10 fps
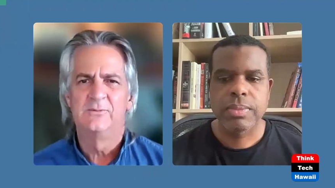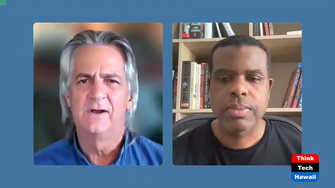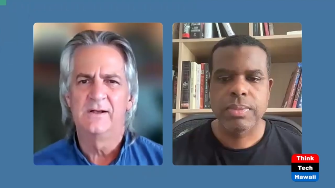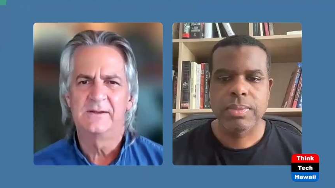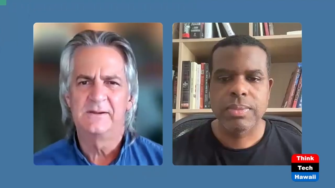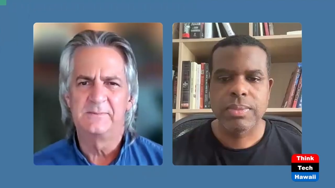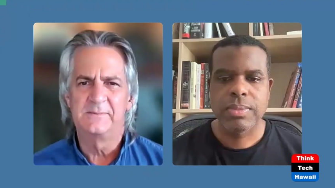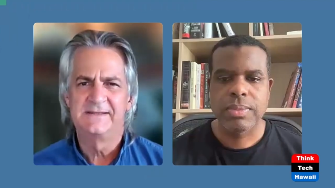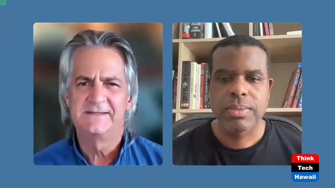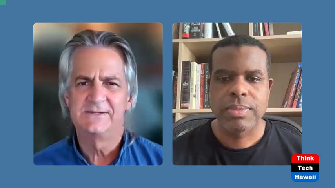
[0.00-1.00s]

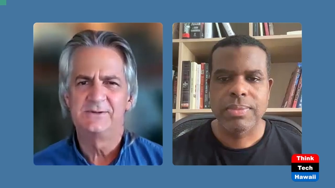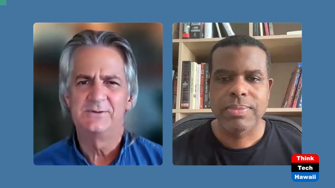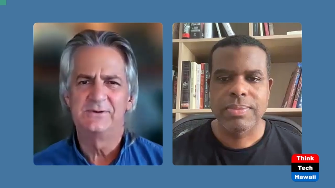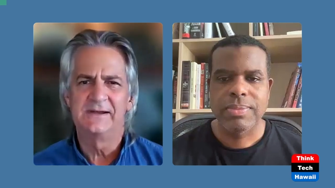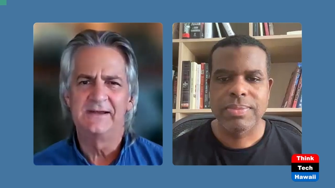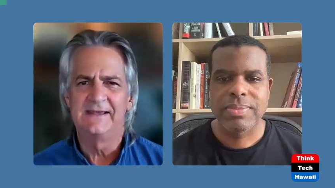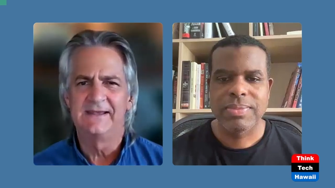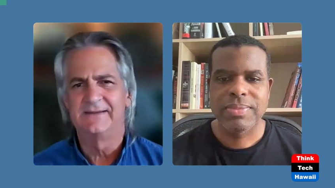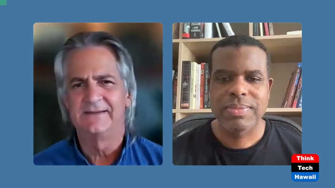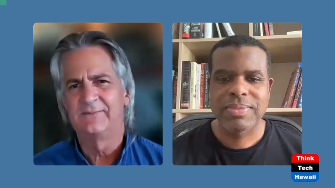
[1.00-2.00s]
Speaker 1: welcome to uh,
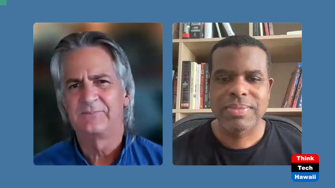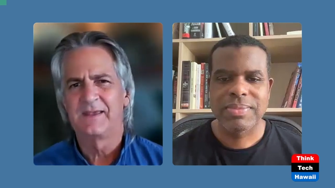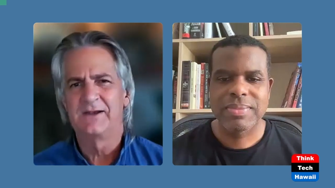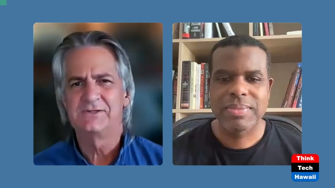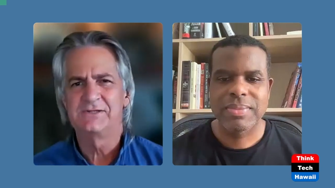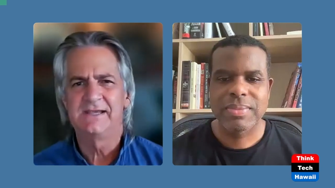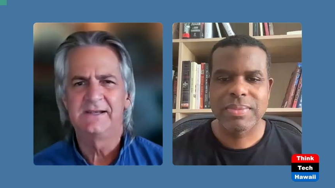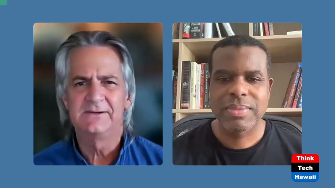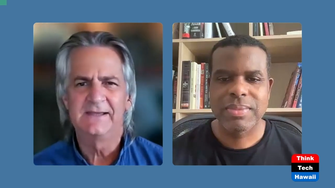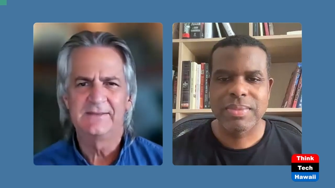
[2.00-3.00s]
Energy
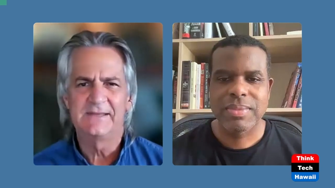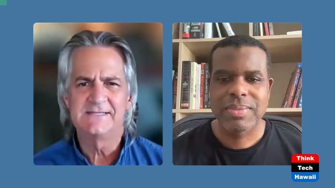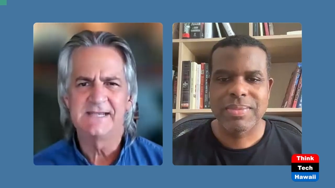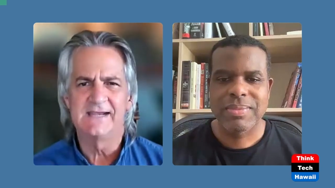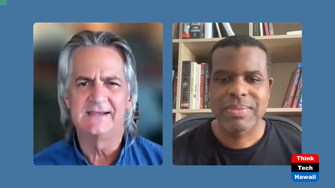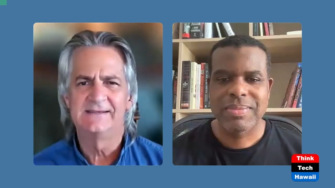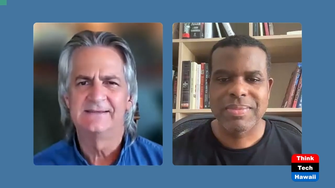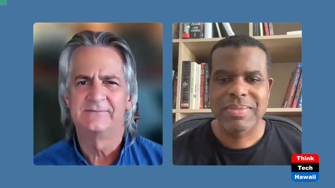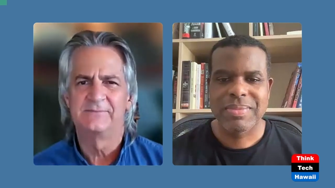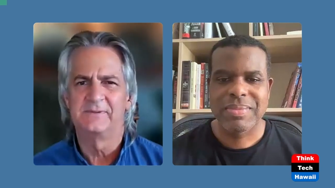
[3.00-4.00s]
808 ThinkTech.
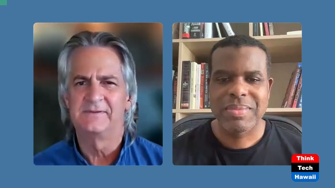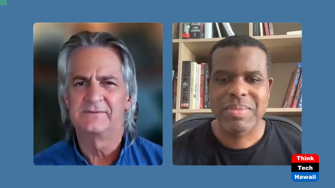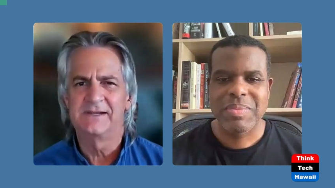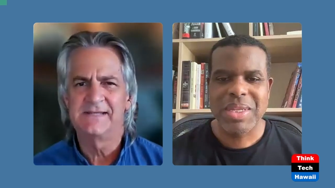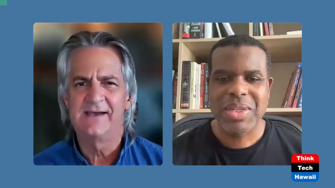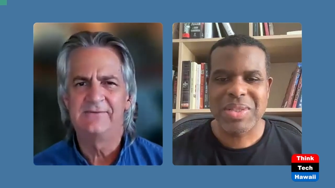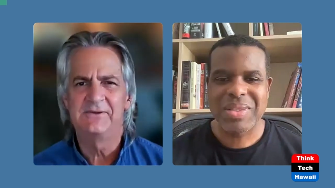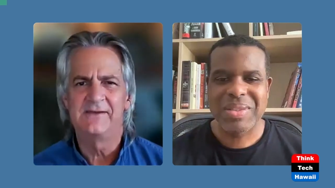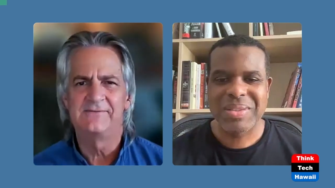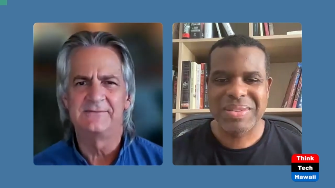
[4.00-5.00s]
It's great to have
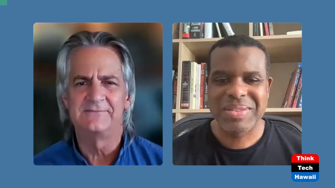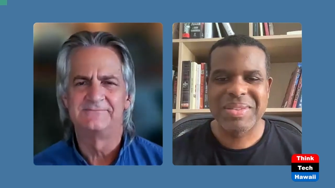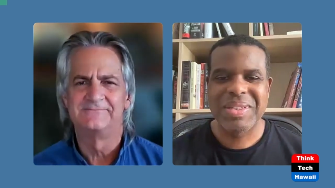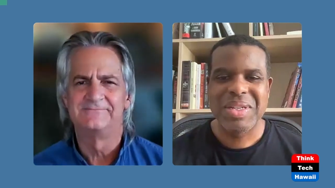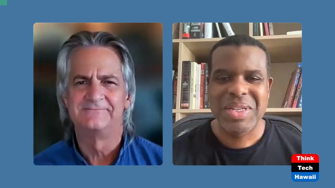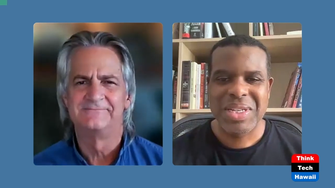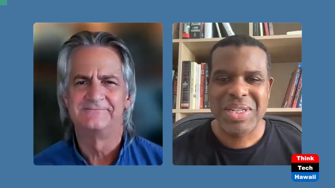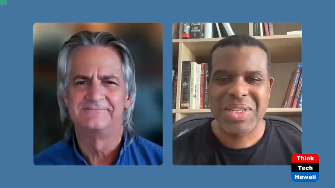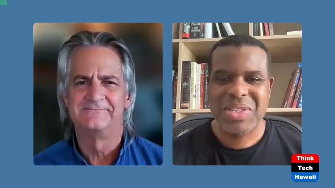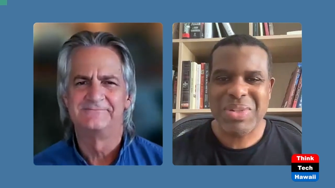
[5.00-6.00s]
you, Ivan.
Speaker 2: It's
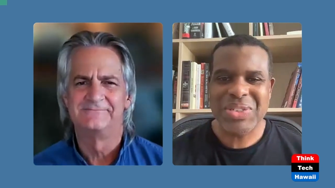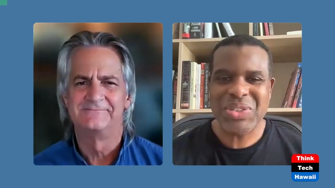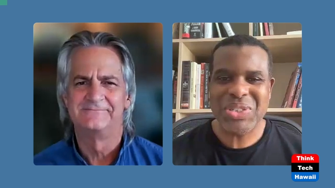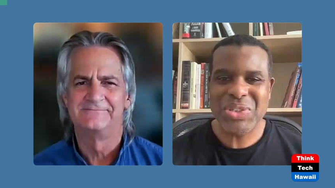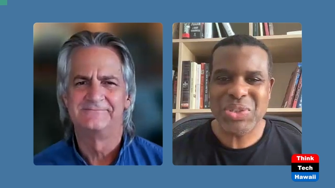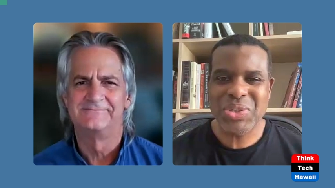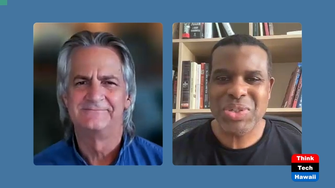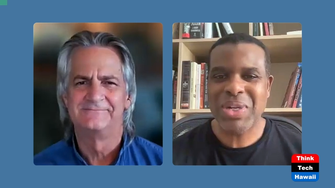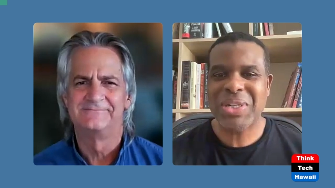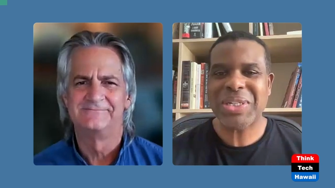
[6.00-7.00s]
a pleasure to join you,
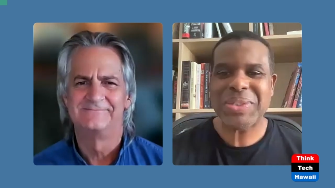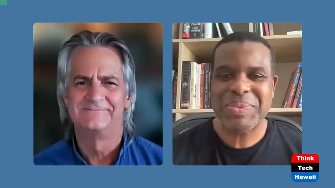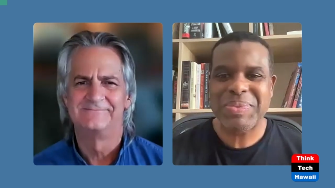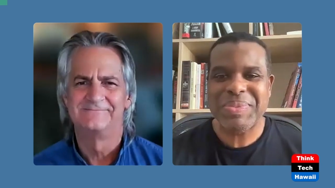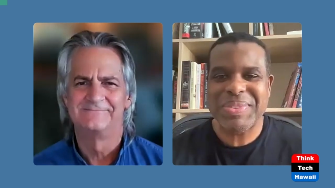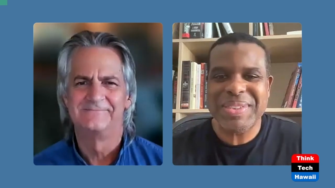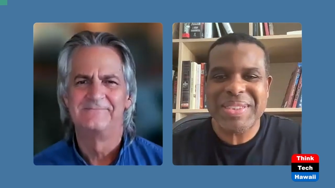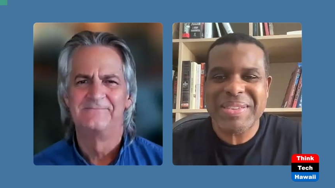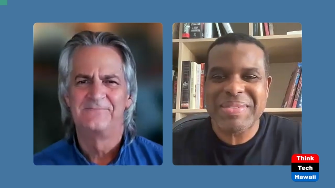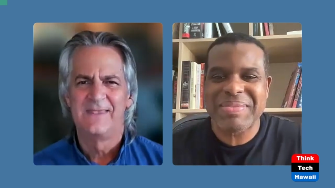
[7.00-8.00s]
Marco.
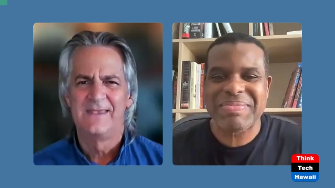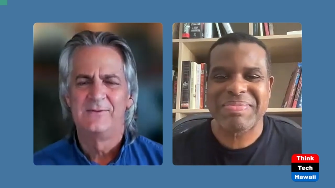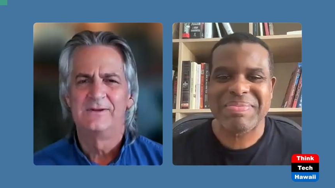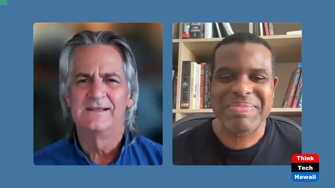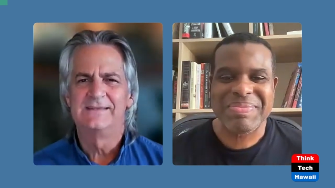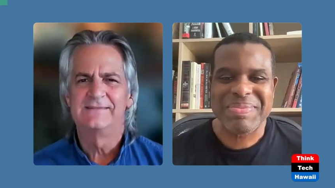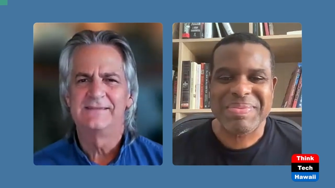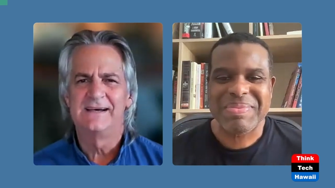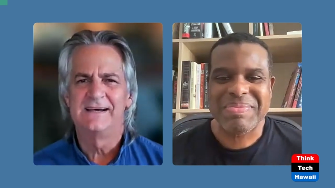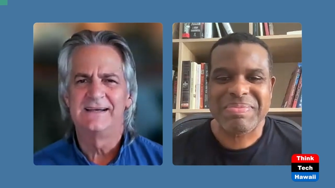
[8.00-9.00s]
Speaker 1: But let's
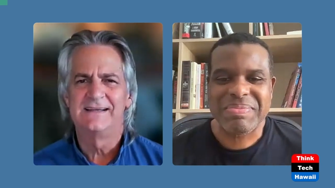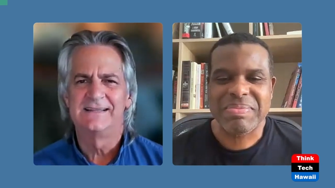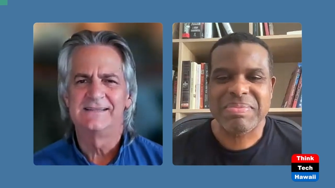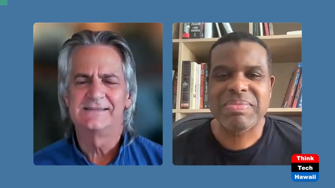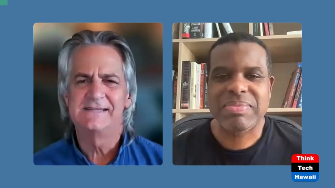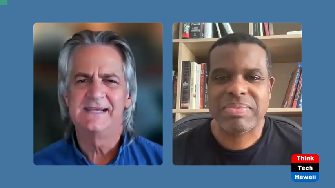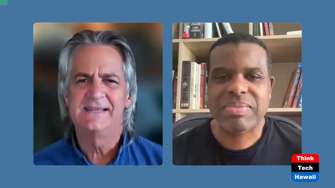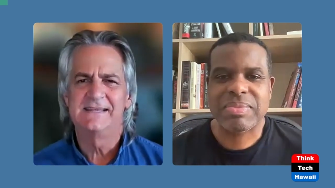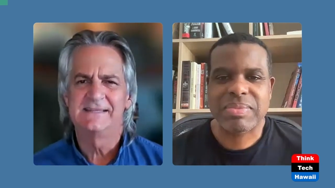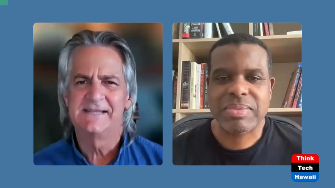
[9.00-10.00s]
uh, let's take
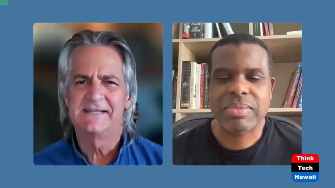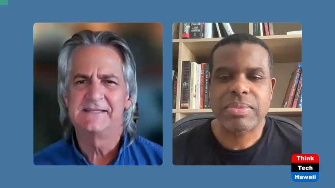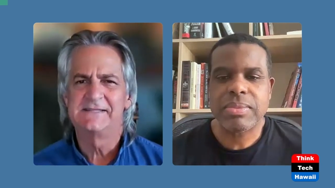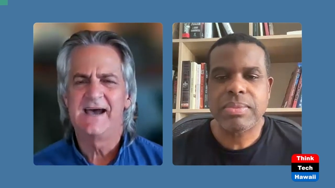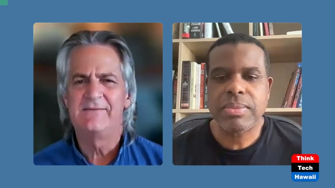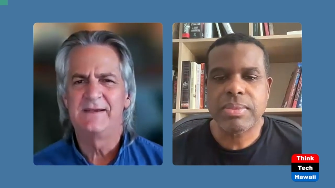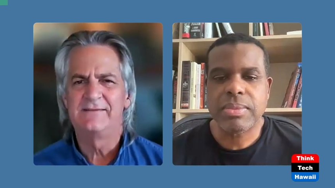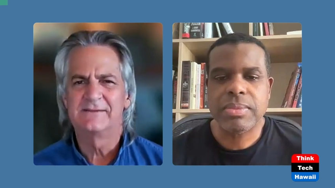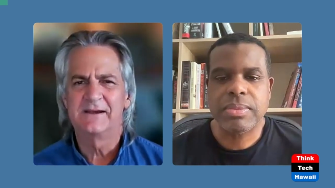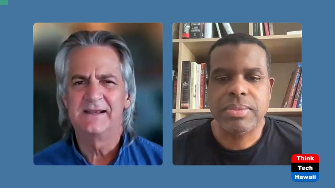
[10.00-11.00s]
take the dive by
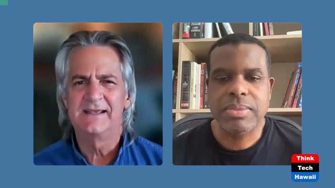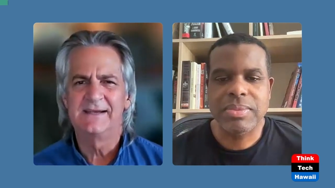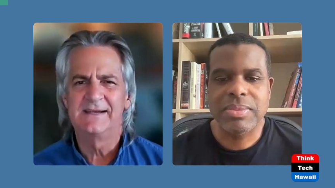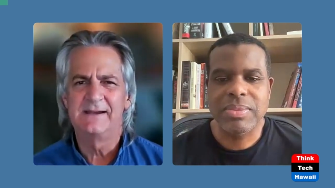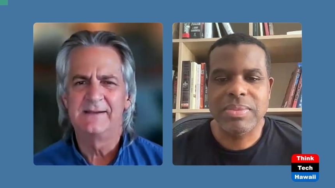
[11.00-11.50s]
starting. Um,